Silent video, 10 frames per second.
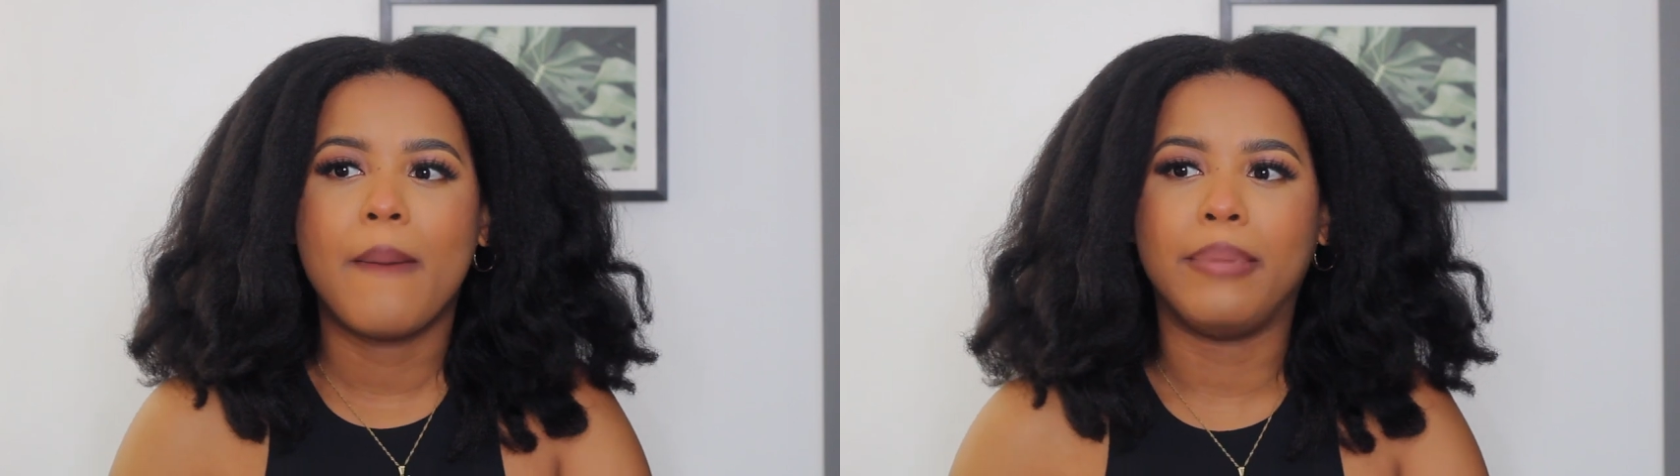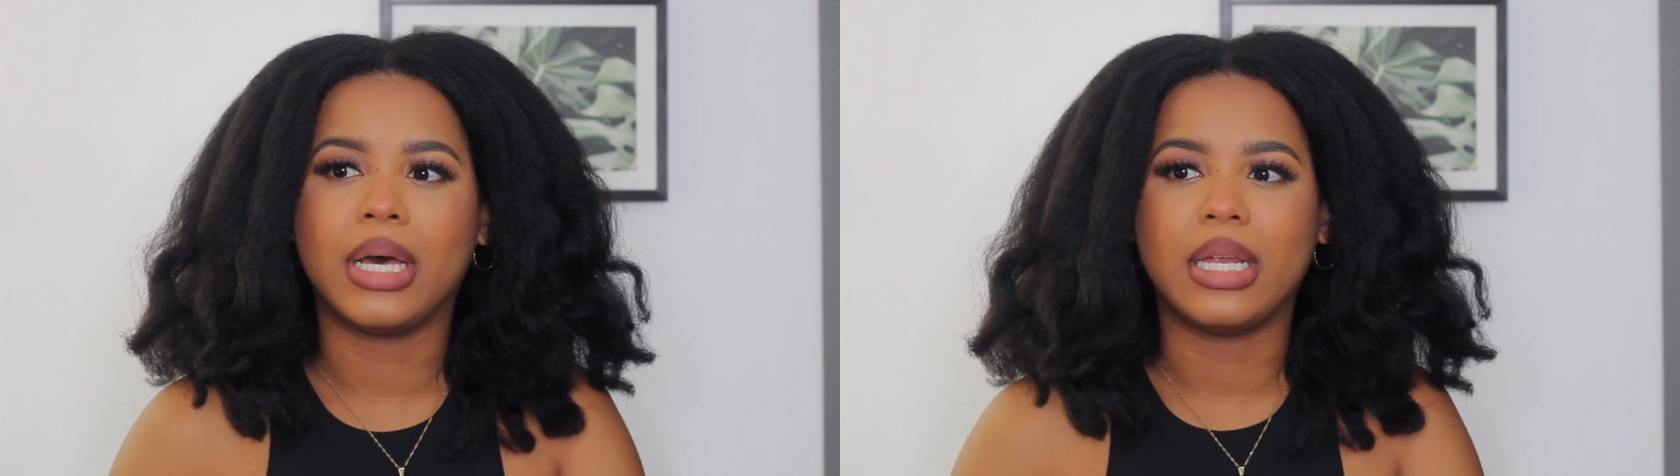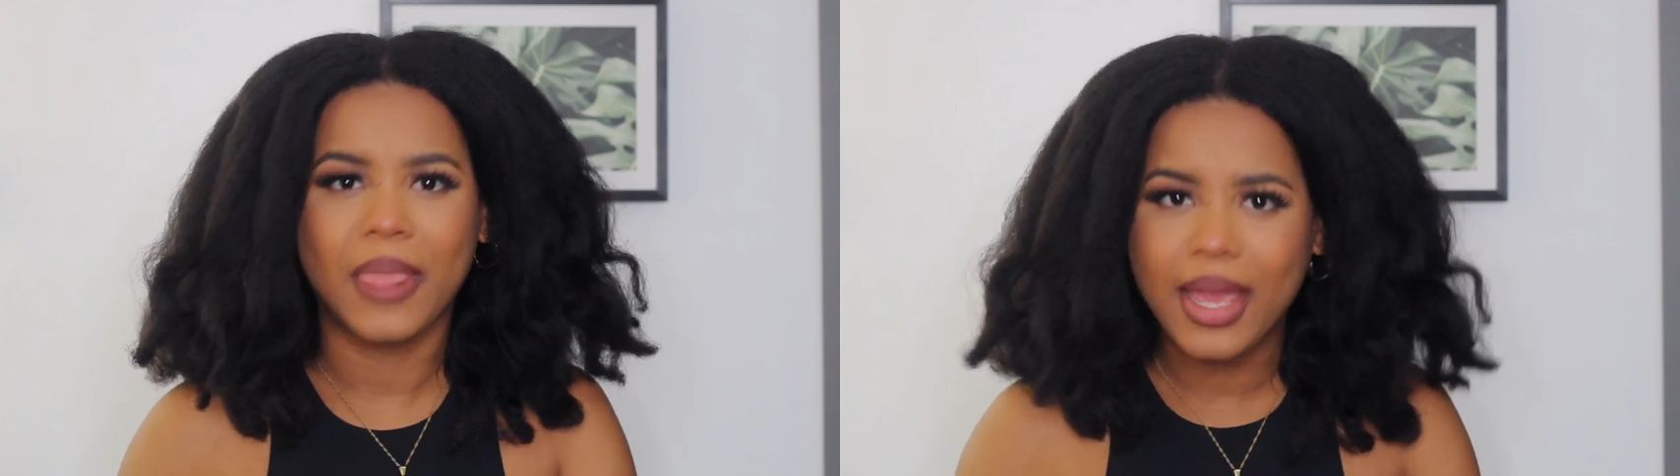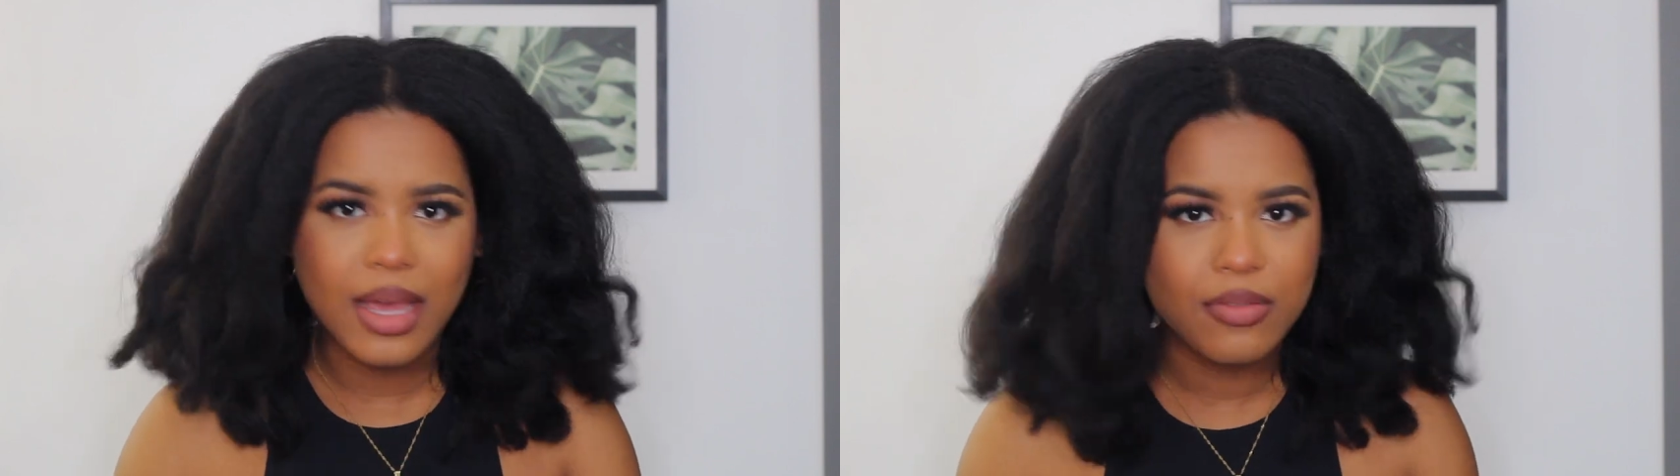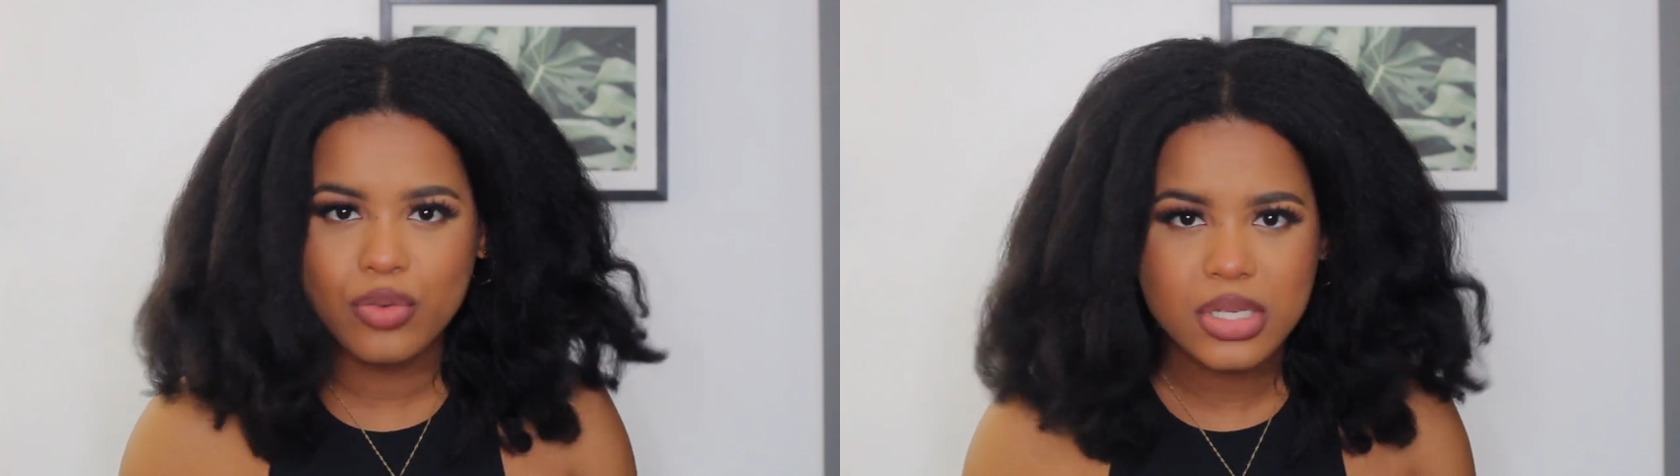but I
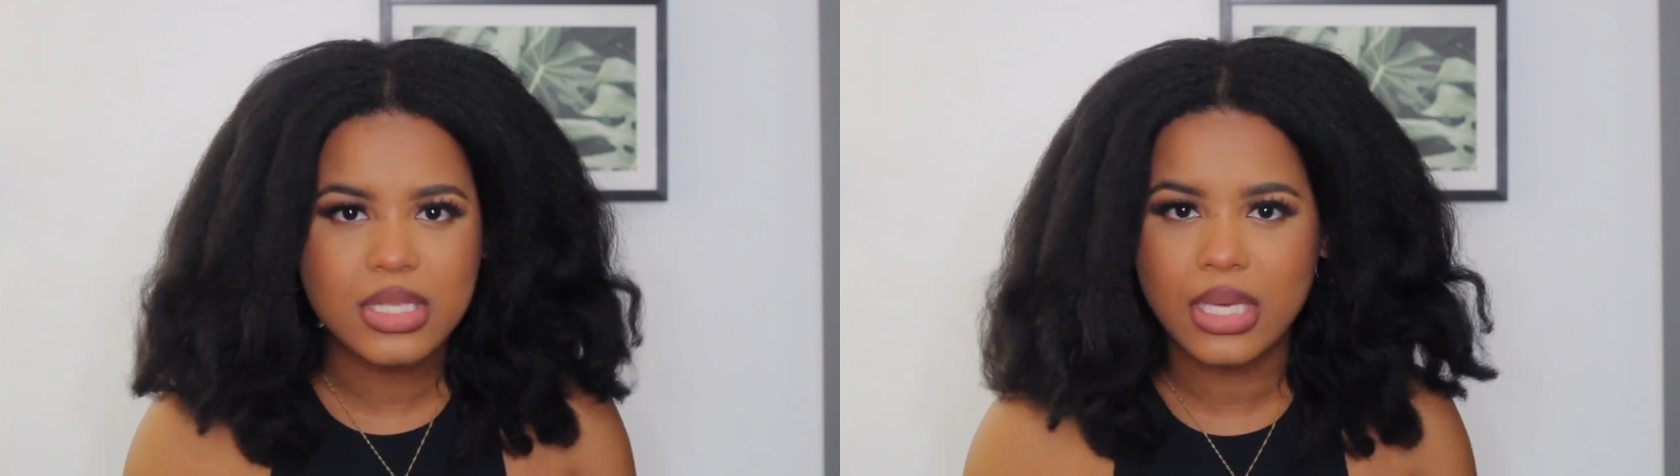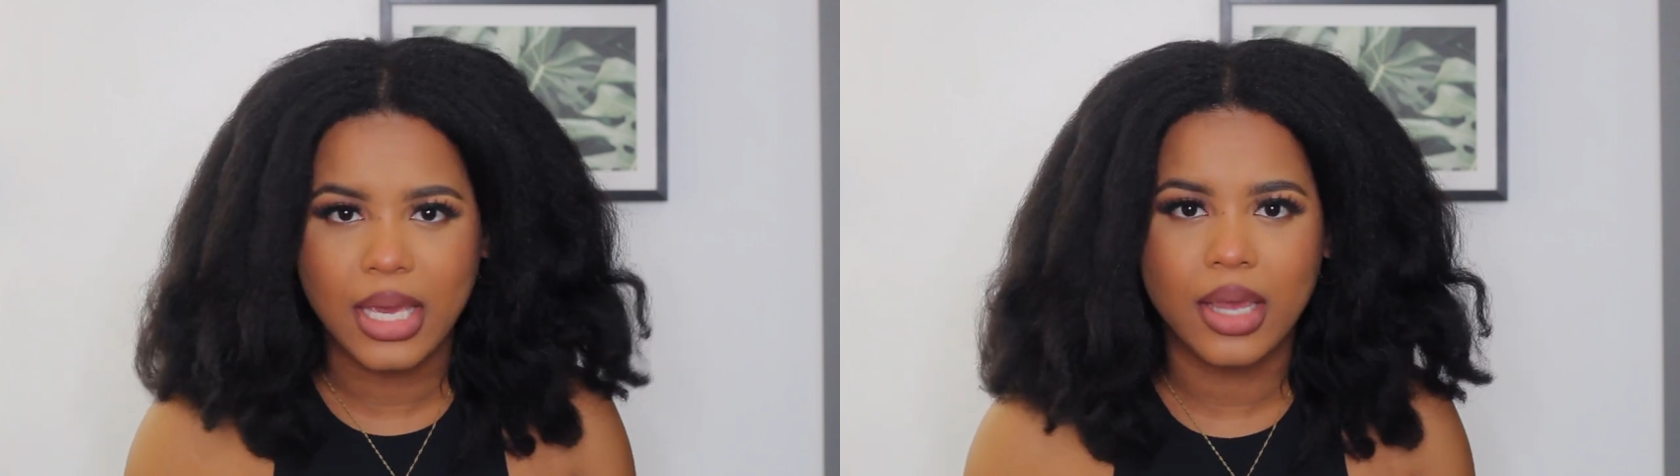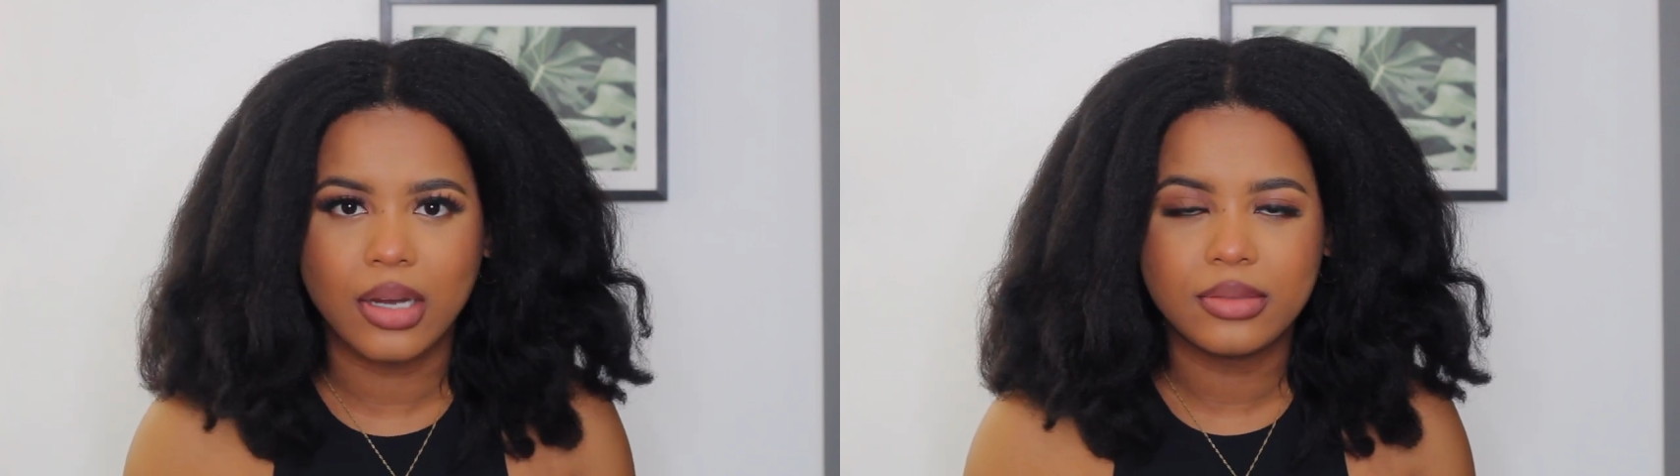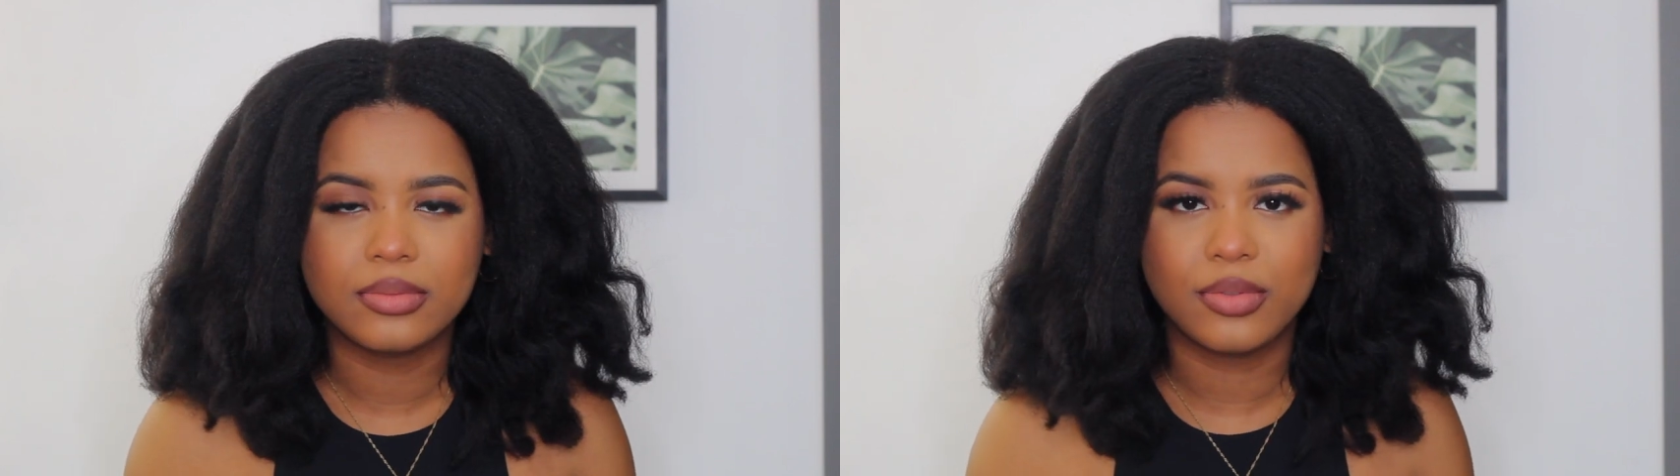have 4C hair.